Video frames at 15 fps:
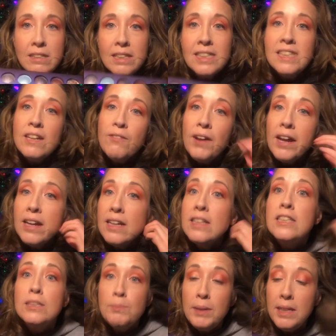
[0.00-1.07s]
let's see if I
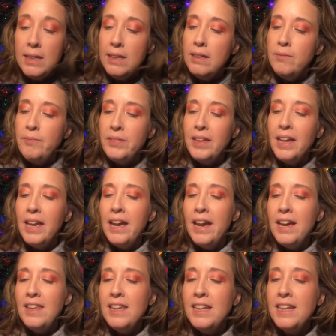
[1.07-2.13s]
can speak.
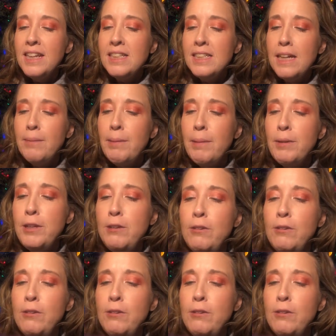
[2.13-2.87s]
I think next time I'm gonna